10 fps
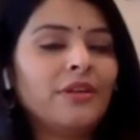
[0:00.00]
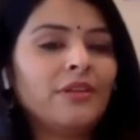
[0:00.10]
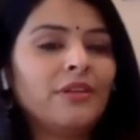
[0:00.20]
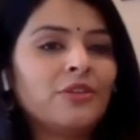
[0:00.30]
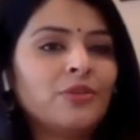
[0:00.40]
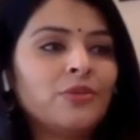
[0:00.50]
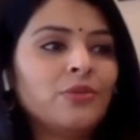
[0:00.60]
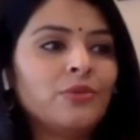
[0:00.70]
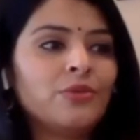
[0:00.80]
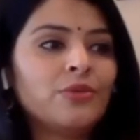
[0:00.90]
to
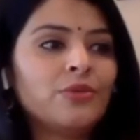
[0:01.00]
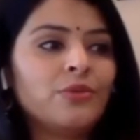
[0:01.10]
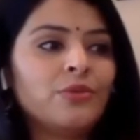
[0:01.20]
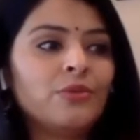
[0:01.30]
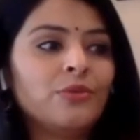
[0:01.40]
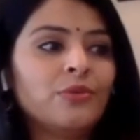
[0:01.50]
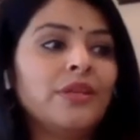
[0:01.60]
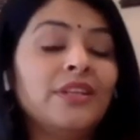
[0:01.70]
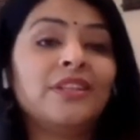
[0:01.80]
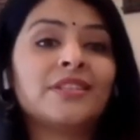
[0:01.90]
to to be in this
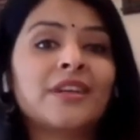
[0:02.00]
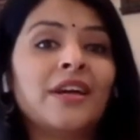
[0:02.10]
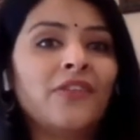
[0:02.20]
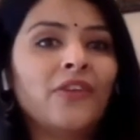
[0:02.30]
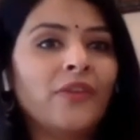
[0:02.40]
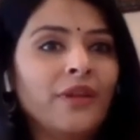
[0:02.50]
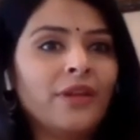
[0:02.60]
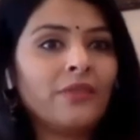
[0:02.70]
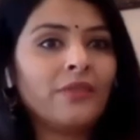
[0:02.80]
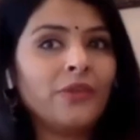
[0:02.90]
country where you
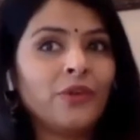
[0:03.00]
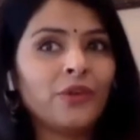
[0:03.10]
know